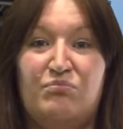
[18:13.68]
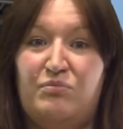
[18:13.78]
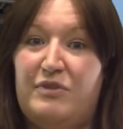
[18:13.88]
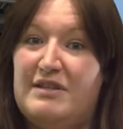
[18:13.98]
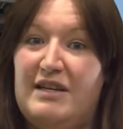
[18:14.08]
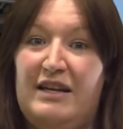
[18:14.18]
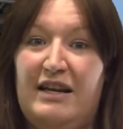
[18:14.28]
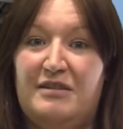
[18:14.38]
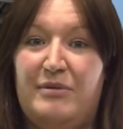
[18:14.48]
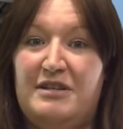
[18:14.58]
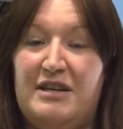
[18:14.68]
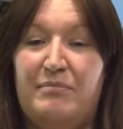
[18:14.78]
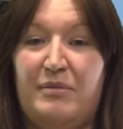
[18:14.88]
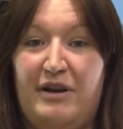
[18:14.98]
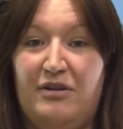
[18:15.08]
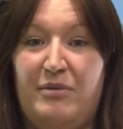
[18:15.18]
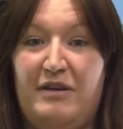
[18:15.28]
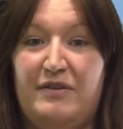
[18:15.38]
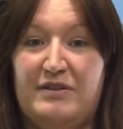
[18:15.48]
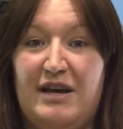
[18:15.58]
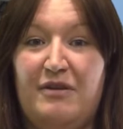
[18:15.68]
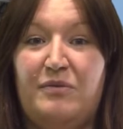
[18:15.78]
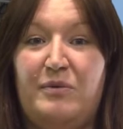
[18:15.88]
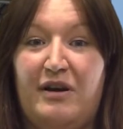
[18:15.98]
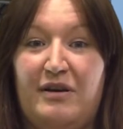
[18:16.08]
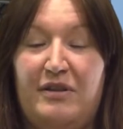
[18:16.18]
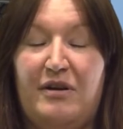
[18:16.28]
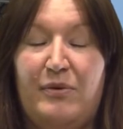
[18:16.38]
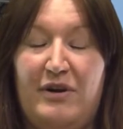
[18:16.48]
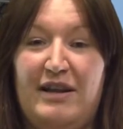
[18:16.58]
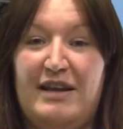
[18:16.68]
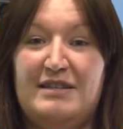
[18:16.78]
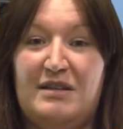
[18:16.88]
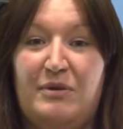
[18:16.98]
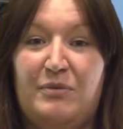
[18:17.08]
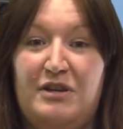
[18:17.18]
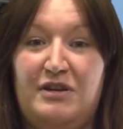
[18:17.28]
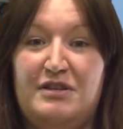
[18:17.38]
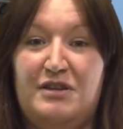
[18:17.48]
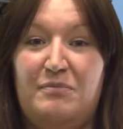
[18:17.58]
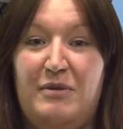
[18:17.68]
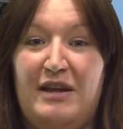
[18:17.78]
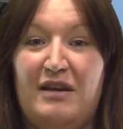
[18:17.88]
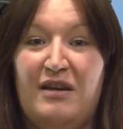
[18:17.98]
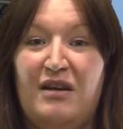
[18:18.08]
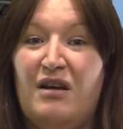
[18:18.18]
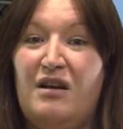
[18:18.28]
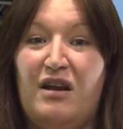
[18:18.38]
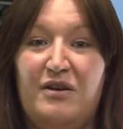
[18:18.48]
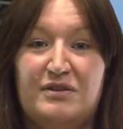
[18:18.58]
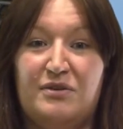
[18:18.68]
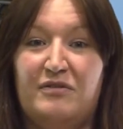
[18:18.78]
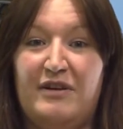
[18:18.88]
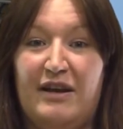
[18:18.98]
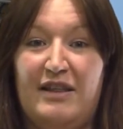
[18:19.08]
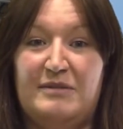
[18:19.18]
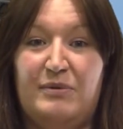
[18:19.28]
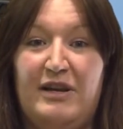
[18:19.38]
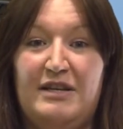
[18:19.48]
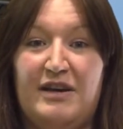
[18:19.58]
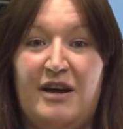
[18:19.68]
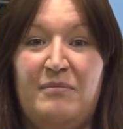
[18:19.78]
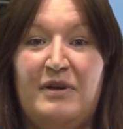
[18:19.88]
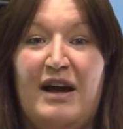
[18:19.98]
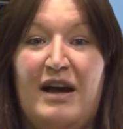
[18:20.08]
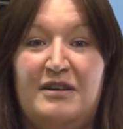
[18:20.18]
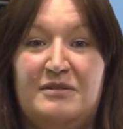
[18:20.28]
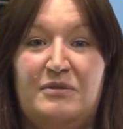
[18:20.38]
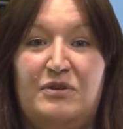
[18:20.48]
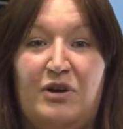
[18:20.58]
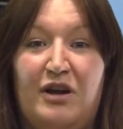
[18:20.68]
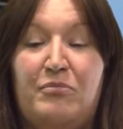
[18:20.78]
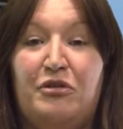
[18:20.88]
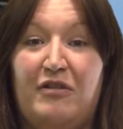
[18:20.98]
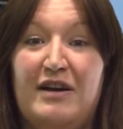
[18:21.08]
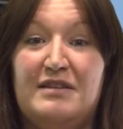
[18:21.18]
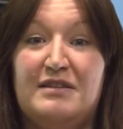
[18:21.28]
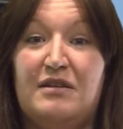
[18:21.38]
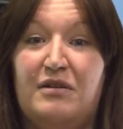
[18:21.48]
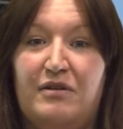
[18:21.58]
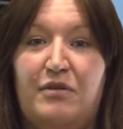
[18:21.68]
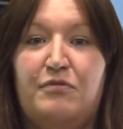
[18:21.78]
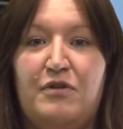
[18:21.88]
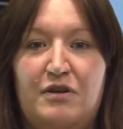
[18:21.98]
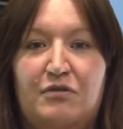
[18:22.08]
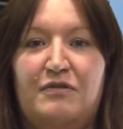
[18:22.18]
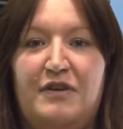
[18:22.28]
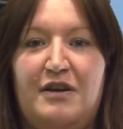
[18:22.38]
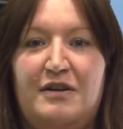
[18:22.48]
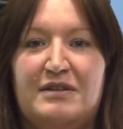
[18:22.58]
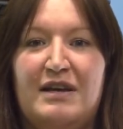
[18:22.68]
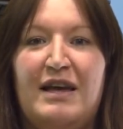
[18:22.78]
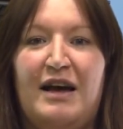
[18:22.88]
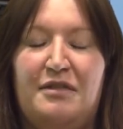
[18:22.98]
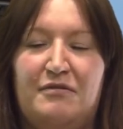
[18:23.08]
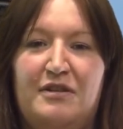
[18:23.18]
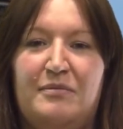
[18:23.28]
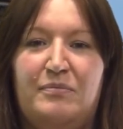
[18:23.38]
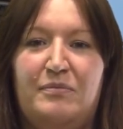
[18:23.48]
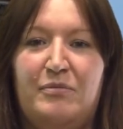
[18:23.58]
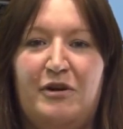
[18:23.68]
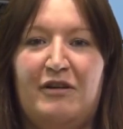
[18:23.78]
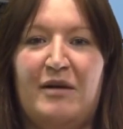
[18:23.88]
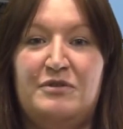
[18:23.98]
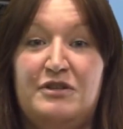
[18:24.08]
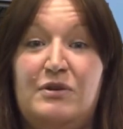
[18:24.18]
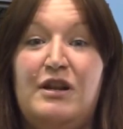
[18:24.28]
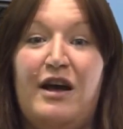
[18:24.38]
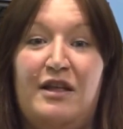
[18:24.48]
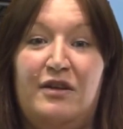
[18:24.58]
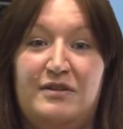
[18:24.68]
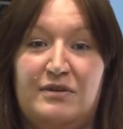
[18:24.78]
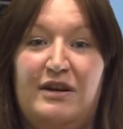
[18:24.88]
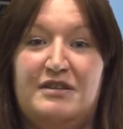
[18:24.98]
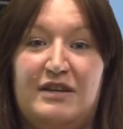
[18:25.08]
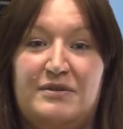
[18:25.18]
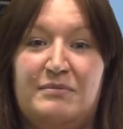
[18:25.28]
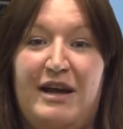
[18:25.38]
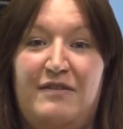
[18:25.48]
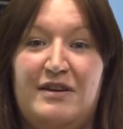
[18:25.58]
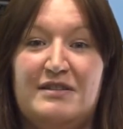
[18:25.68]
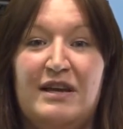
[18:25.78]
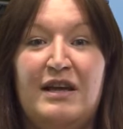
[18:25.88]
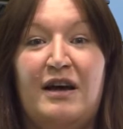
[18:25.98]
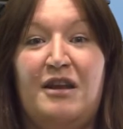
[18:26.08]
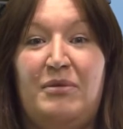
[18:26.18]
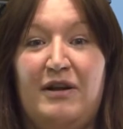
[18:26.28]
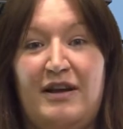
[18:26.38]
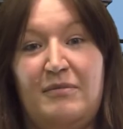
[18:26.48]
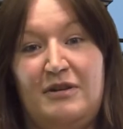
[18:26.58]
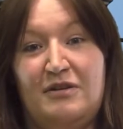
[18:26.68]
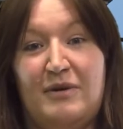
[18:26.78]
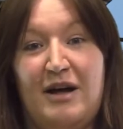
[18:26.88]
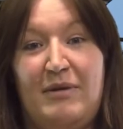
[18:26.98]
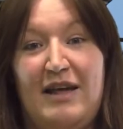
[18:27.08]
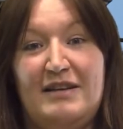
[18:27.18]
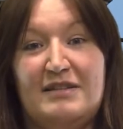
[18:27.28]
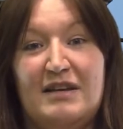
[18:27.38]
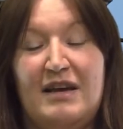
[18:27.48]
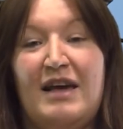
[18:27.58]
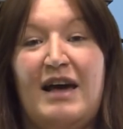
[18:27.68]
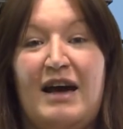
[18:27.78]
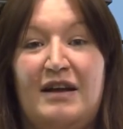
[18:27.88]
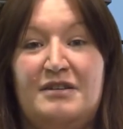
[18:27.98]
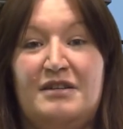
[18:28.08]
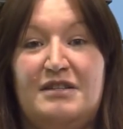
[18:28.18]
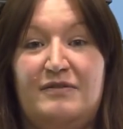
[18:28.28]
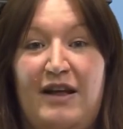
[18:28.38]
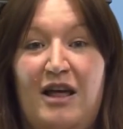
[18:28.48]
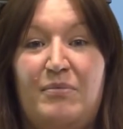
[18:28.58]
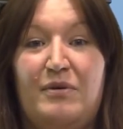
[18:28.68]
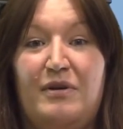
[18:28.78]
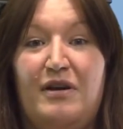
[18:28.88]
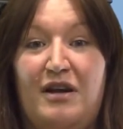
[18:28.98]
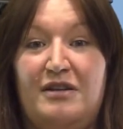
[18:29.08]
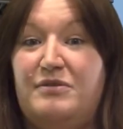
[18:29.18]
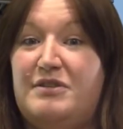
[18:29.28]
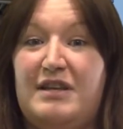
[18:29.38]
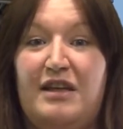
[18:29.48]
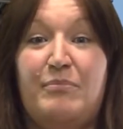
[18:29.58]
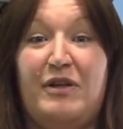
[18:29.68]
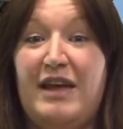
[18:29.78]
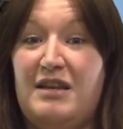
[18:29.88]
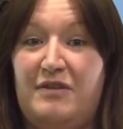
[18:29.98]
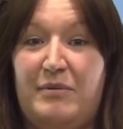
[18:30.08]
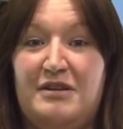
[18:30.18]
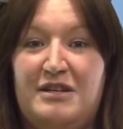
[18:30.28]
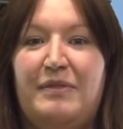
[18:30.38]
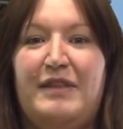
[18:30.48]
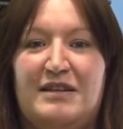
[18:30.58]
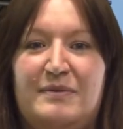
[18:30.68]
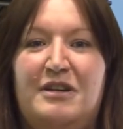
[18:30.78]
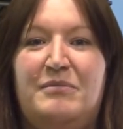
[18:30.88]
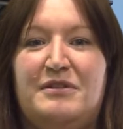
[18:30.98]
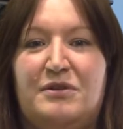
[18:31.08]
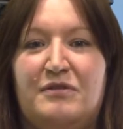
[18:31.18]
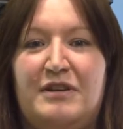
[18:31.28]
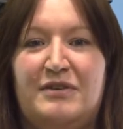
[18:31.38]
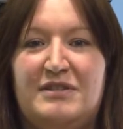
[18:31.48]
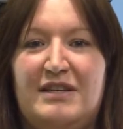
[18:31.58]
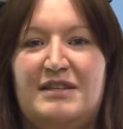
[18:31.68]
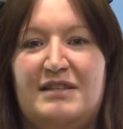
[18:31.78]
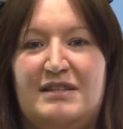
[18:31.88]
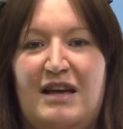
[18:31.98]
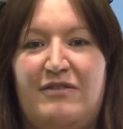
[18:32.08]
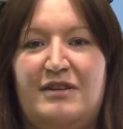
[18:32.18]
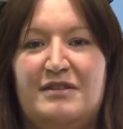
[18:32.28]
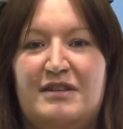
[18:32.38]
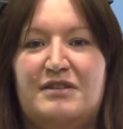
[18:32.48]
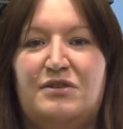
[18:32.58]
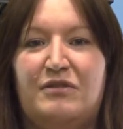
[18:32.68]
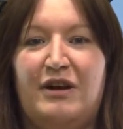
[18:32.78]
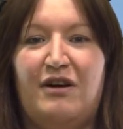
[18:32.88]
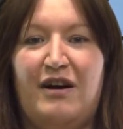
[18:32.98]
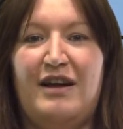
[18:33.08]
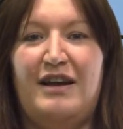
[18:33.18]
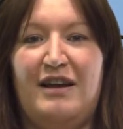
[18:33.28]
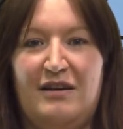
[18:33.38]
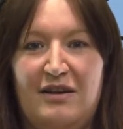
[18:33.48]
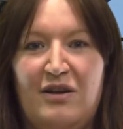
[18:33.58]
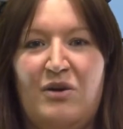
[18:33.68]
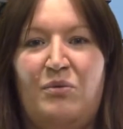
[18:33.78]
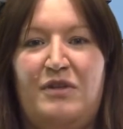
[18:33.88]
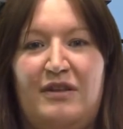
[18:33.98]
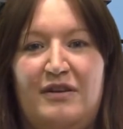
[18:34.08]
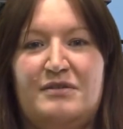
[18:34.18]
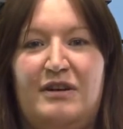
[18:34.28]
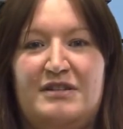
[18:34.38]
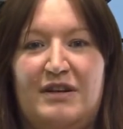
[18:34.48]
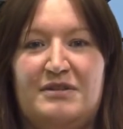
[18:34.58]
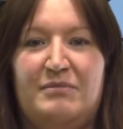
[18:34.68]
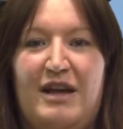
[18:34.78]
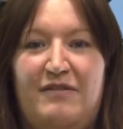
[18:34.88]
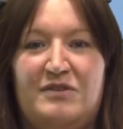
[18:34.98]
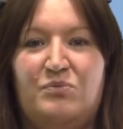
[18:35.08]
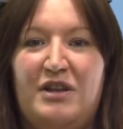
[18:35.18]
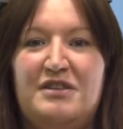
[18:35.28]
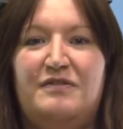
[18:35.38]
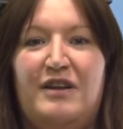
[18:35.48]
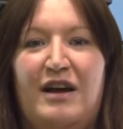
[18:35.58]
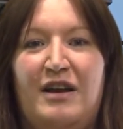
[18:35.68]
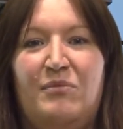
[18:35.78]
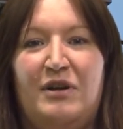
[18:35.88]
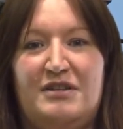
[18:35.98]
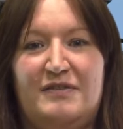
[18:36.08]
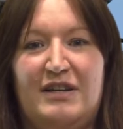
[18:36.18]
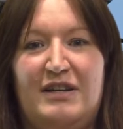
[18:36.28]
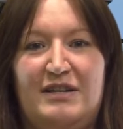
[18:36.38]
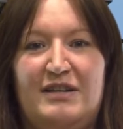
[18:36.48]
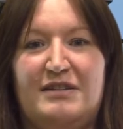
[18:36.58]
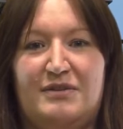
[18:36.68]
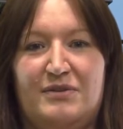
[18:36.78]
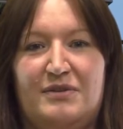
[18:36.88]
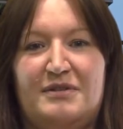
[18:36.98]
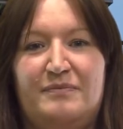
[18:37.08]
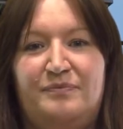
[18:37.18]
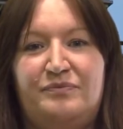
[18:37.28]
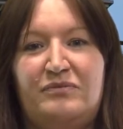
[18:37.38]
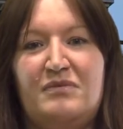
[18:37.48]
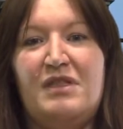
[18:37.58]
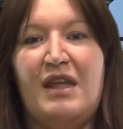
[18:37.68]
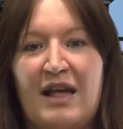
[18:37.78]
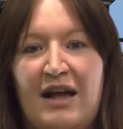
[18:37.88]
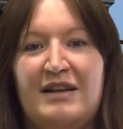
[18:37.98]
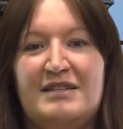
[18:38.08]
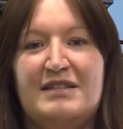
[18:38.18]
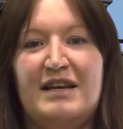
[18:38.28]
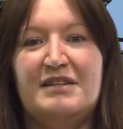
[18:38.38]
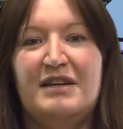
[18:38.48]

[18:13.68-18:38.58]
the senior leader apprenticeship might not be for yourself. The point is that we want you to be low scoring at this point in time, and you're going to progress through your reviews and through the programme to learn those knowledge, skills and behaviours and apply them in your workplace and develop. And by the end of the apprenticeship, that's when you'd be scoring your 6s and 7s and scoring high within those knowledge, skills and behaviours once you've learned and once you've studied this course. And as I said,